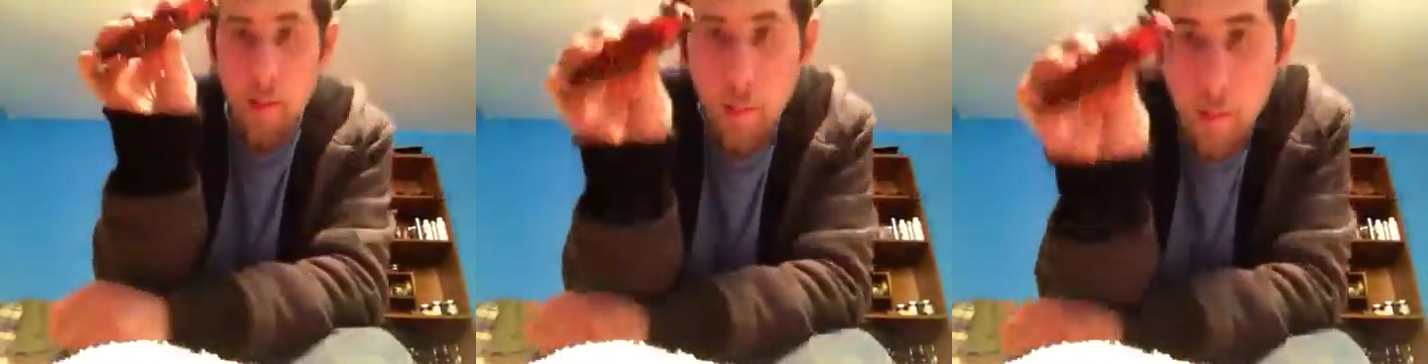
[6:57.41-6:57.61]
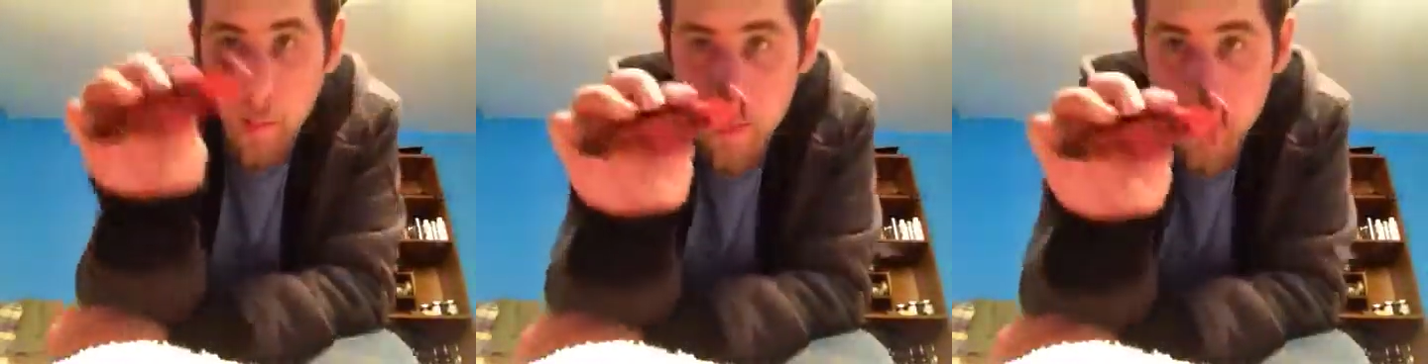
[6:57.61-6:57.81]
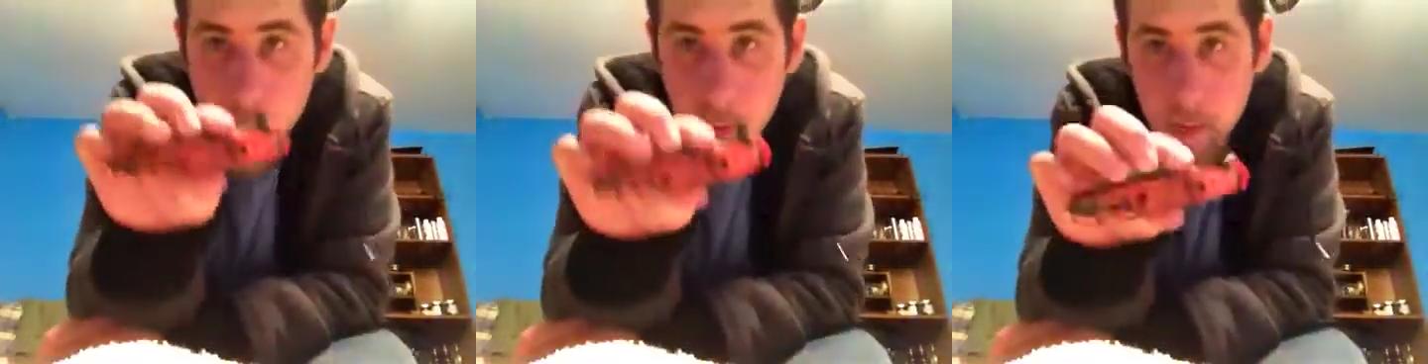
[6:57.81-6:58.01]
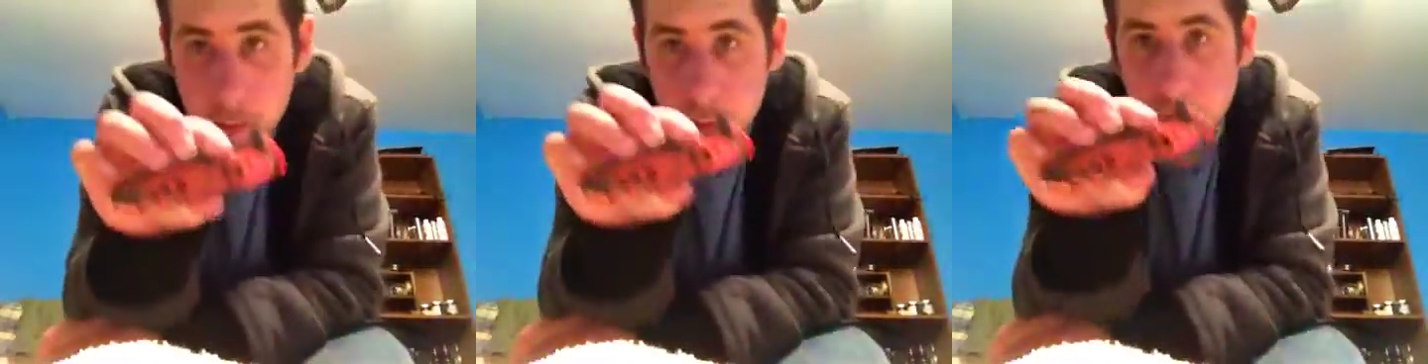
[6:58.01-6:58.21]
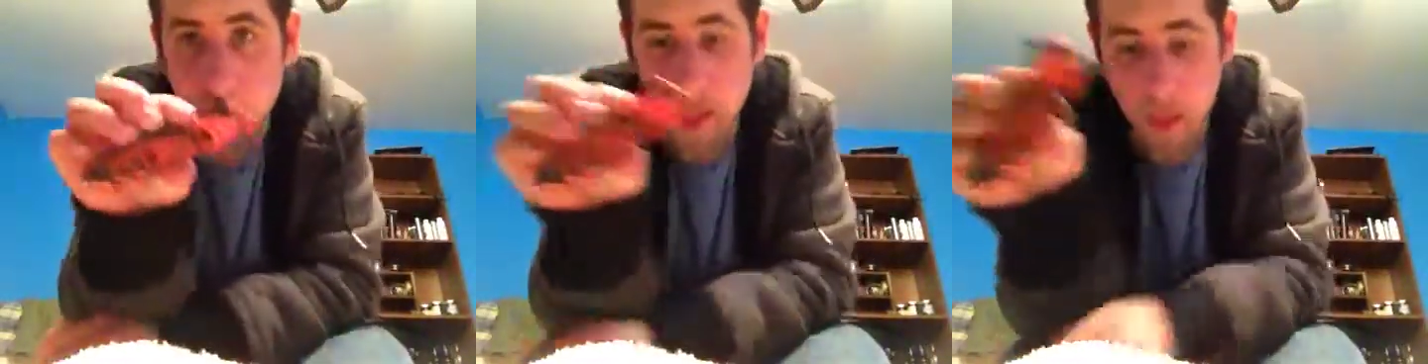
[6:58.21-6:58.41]

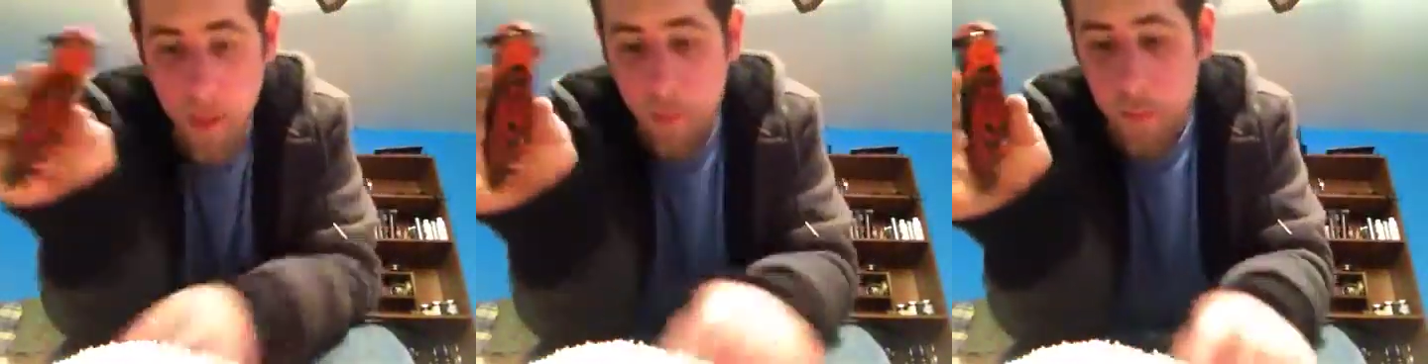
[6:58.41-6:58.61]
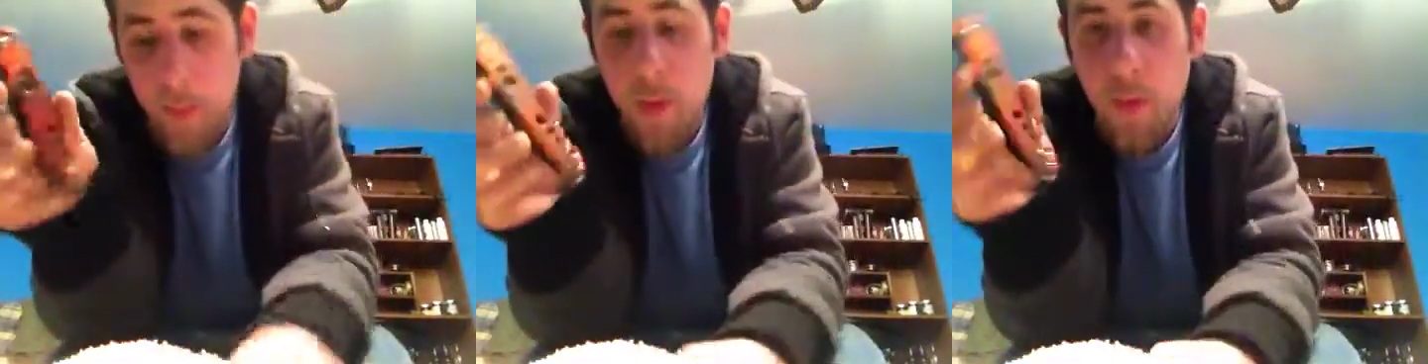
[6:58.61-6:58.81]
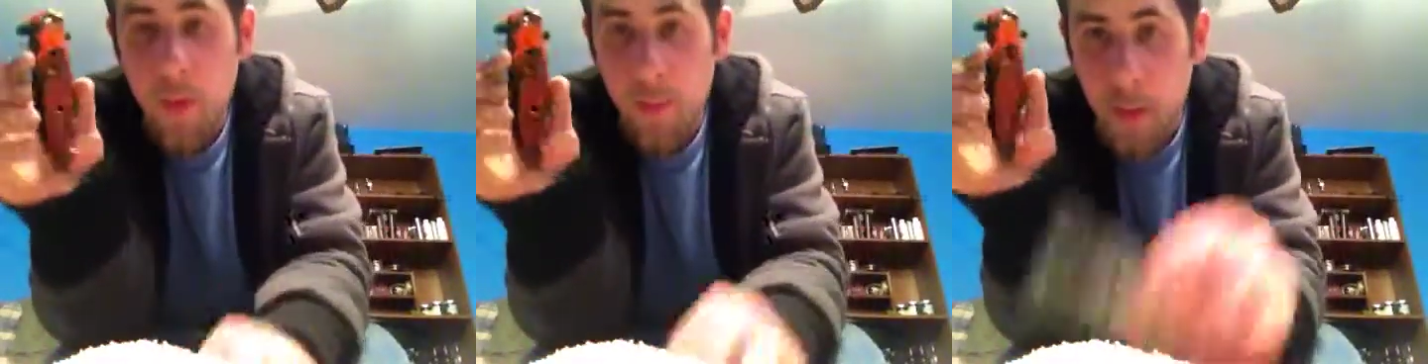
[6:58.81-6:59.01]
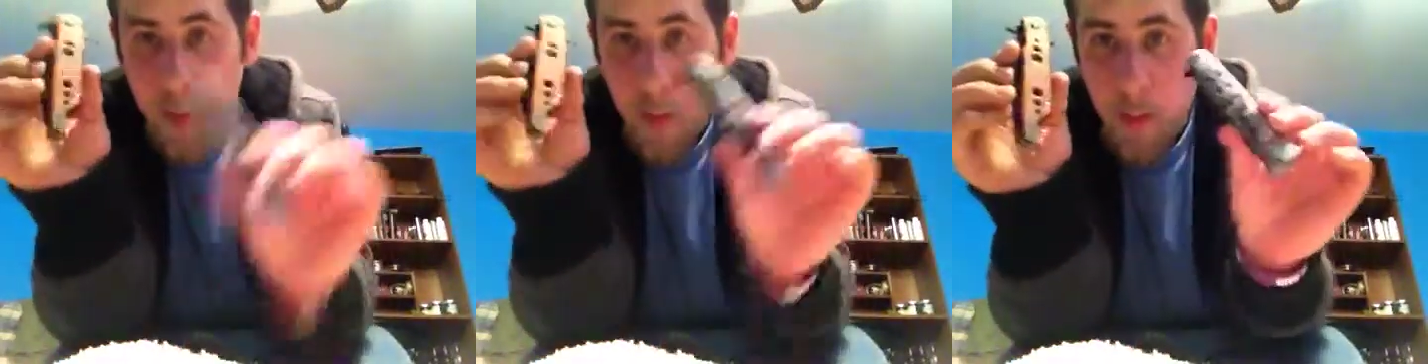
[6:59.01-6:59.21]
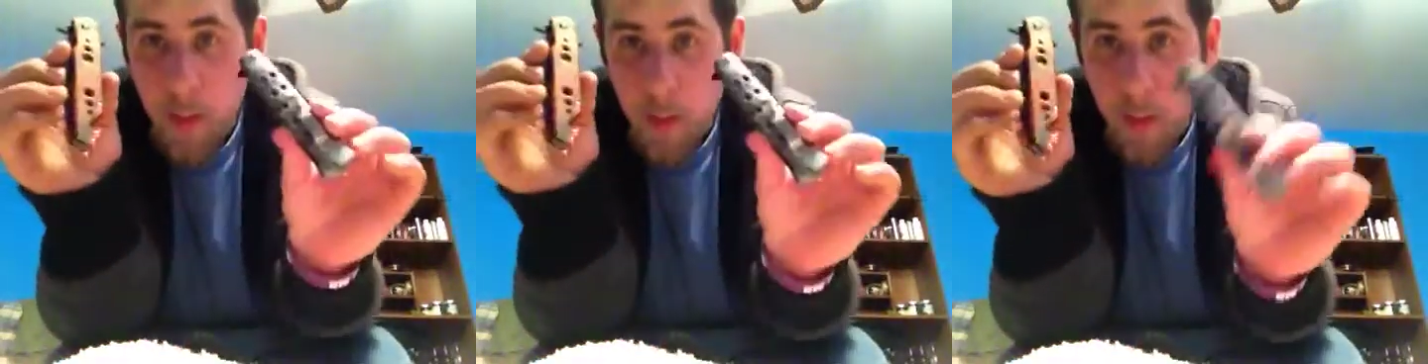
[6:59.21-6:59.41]
purchased. I have two of
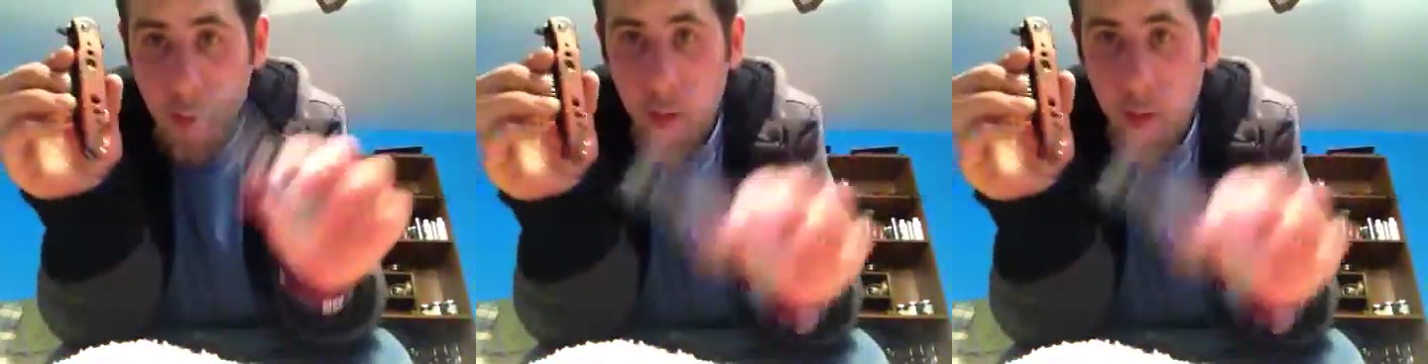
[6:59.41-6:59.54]
these,